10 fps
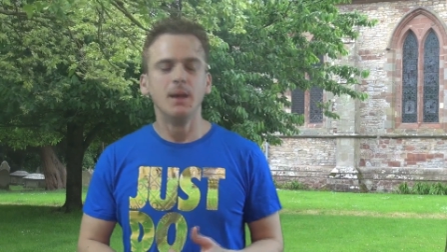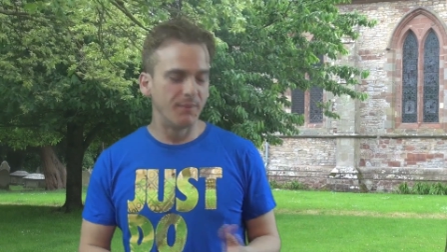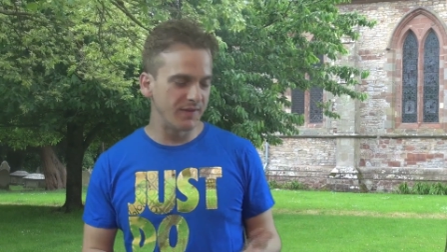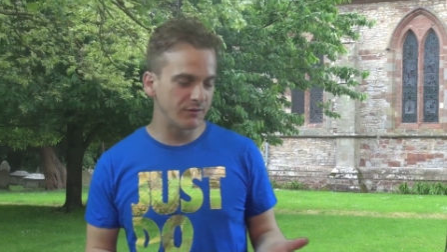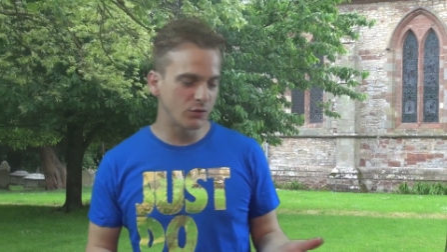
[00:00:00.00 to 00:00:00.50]

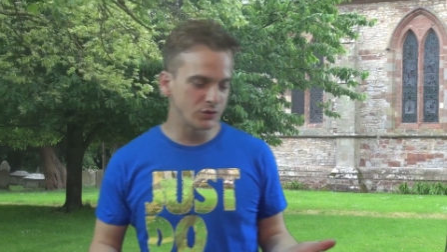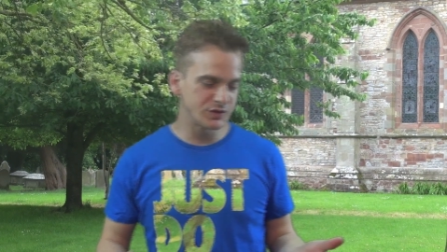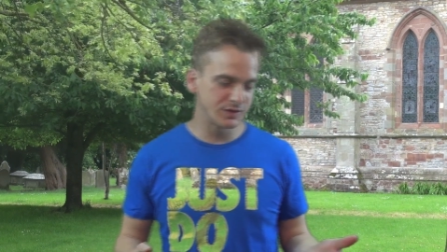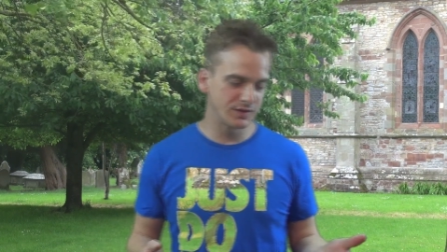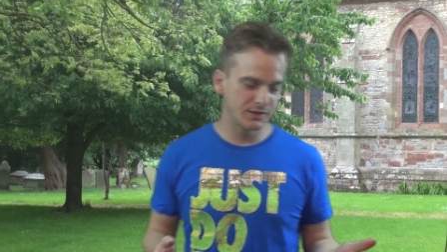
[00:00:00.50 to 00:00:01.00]
But then, of
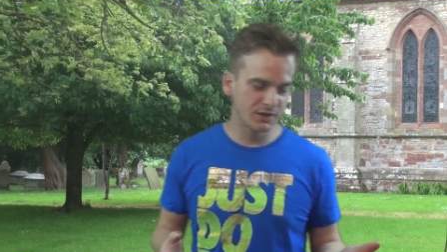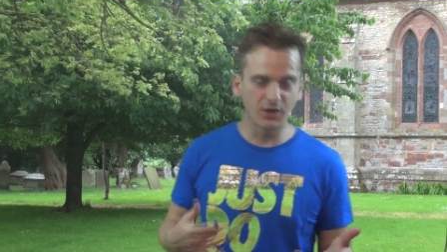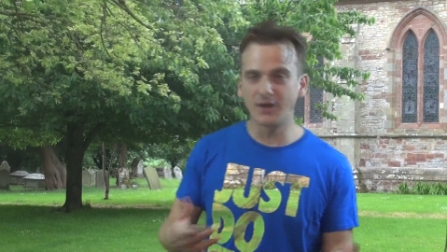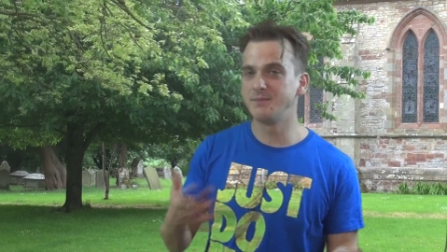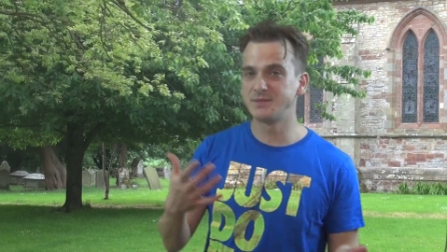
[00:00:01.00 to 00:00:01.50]
course, the
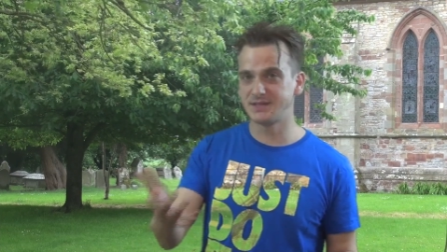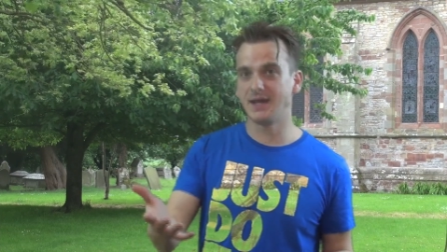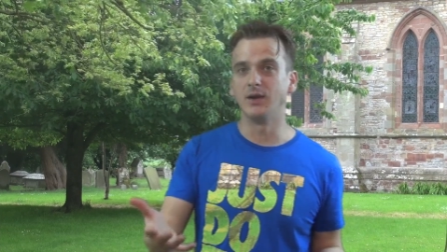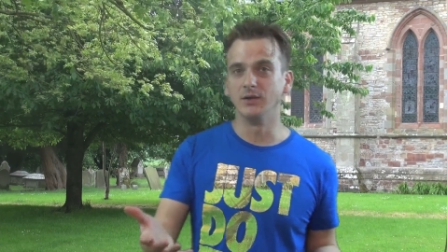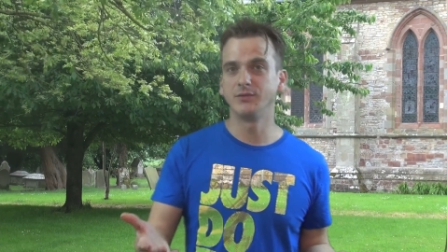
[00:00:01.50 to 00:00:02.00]
guy
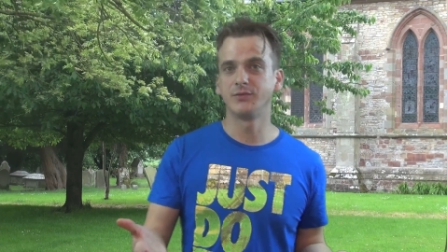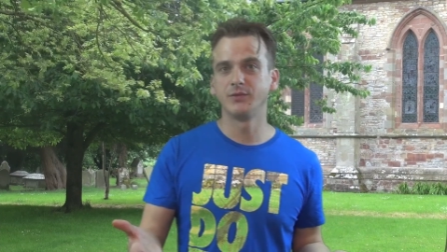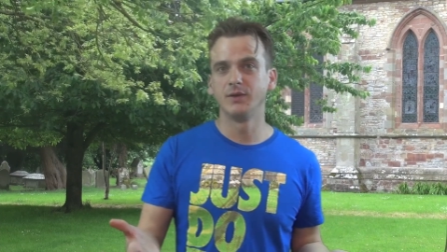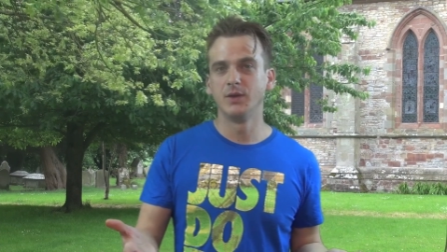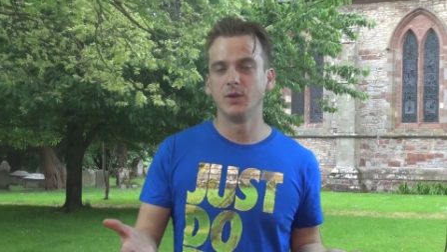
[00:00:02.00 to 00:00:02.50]

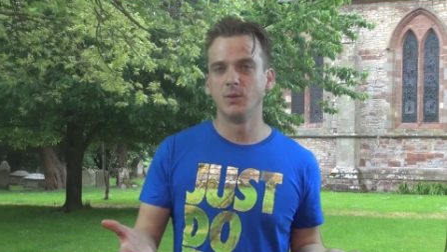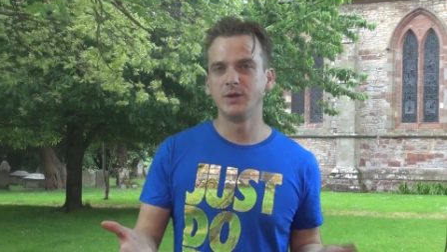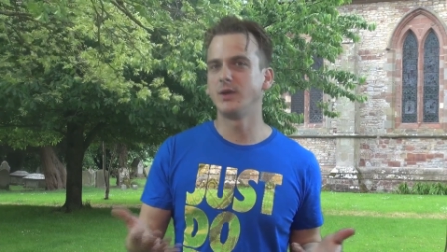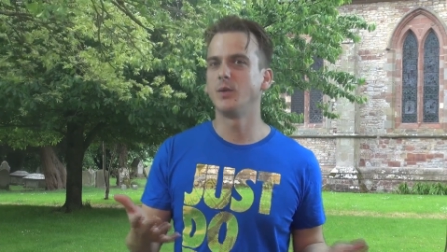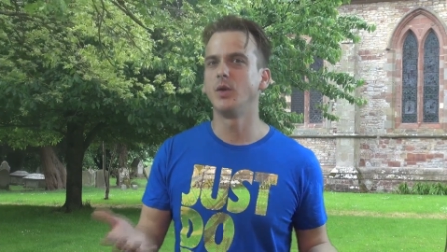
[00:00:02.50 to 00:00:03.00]
himself, we
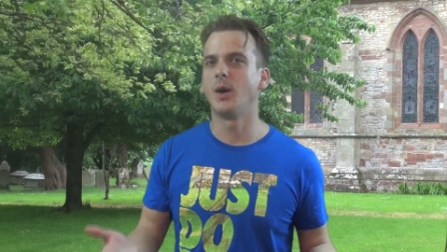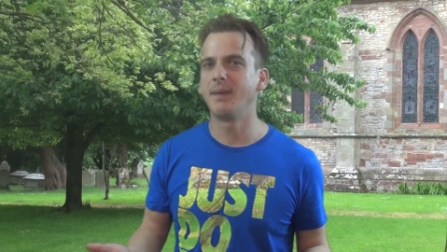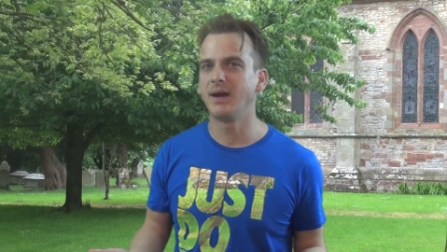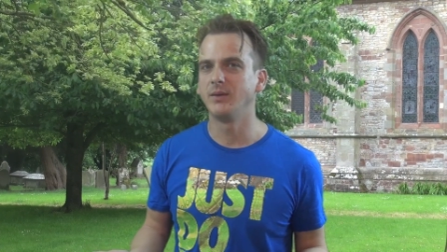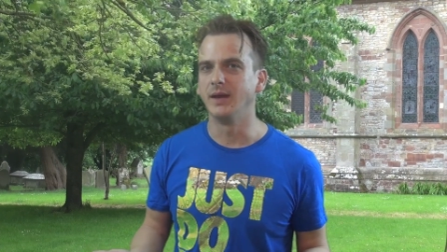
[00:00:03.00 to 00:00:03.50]
don't know a lot
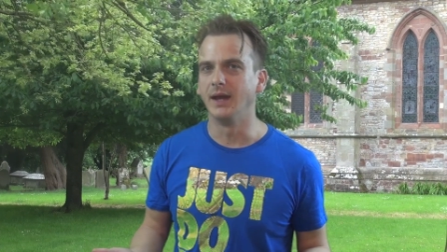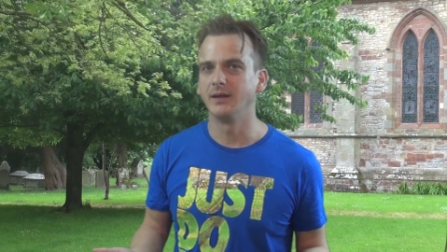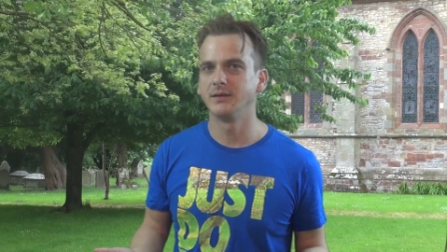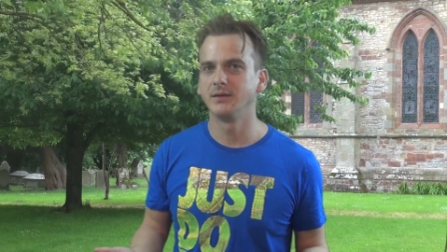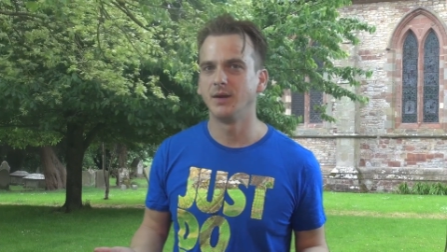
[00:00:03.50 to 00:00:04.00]
about yet.
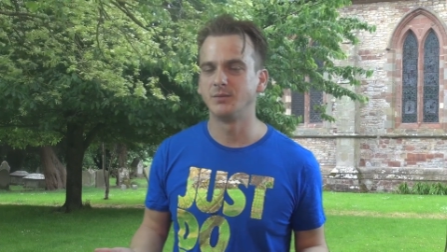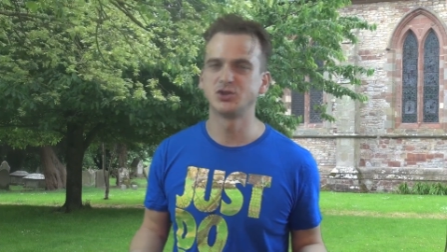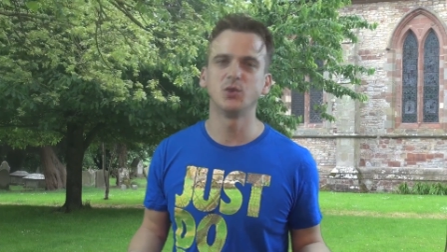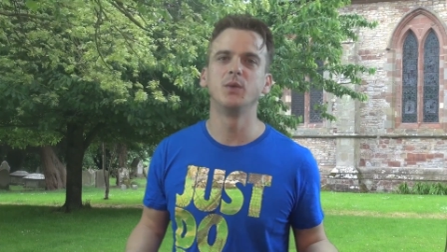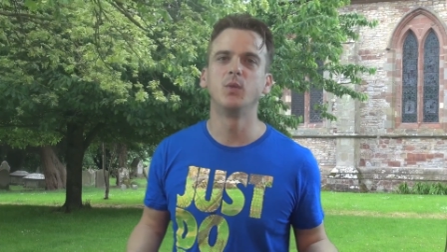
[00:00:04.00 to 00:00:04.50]
I'm
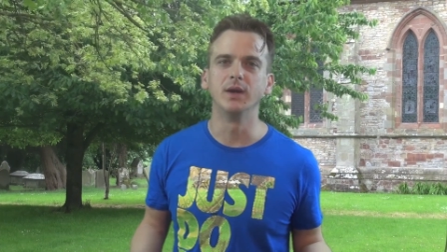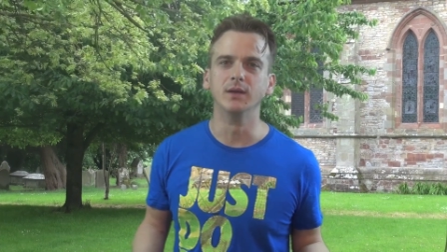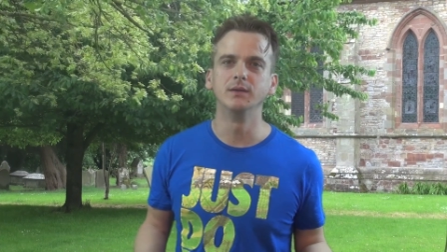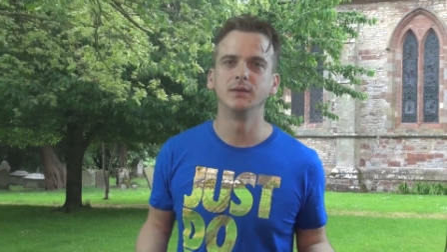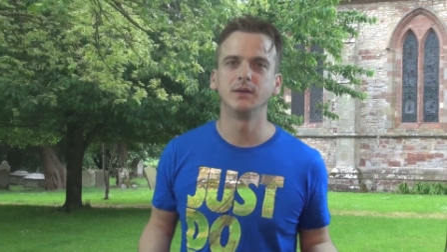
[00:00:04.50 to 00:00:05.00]
sure we
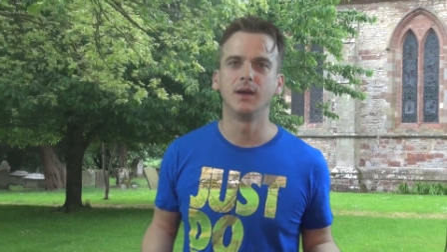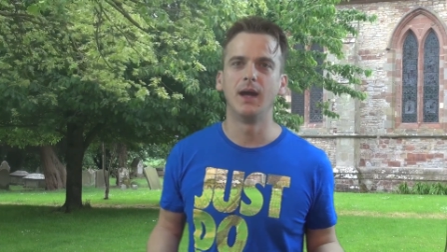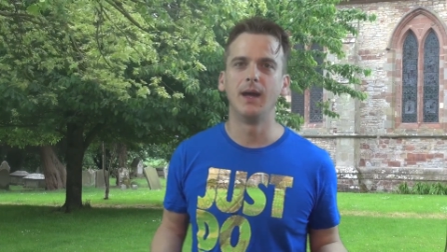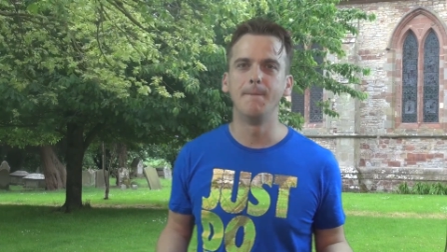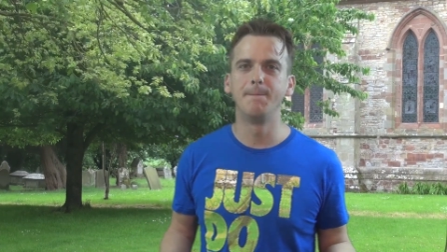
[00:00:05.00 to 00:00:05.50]
will,
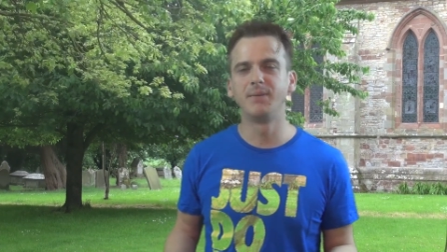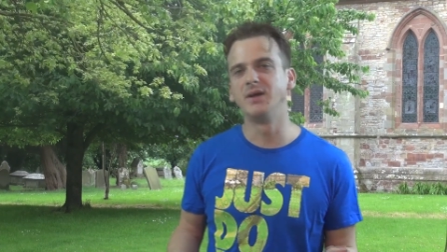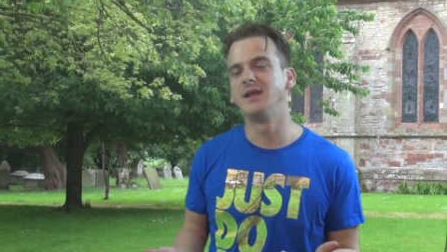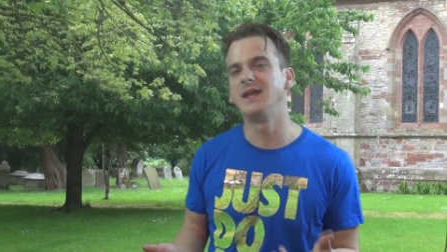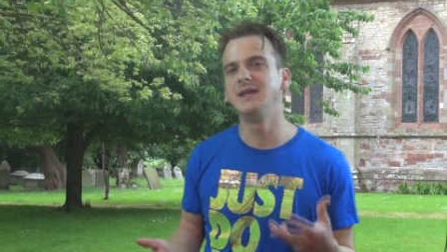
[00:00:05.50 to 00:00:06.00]

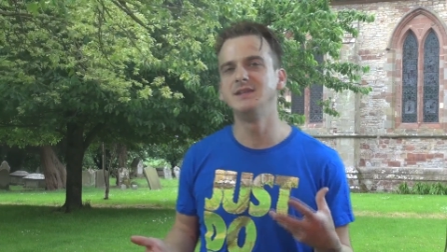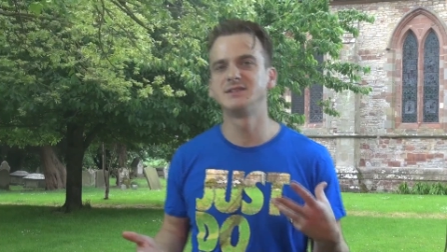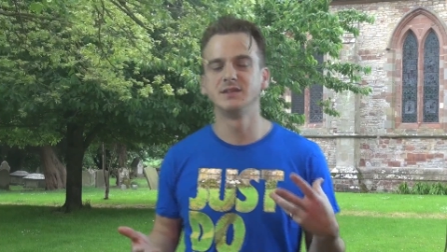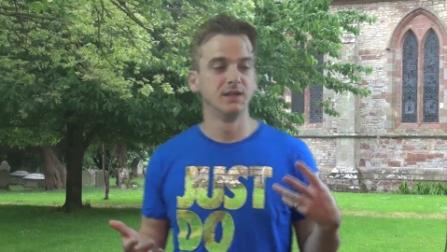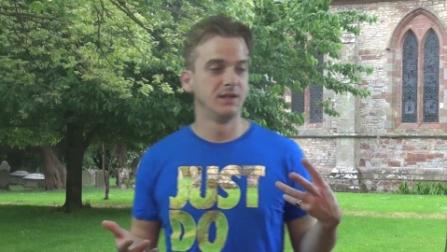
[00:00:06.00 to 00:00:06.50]
but
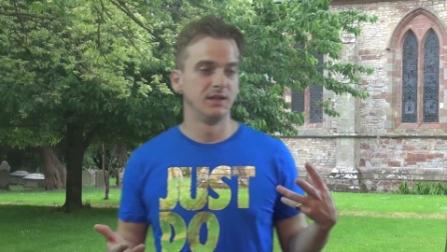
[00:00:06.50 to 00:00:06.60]
he's,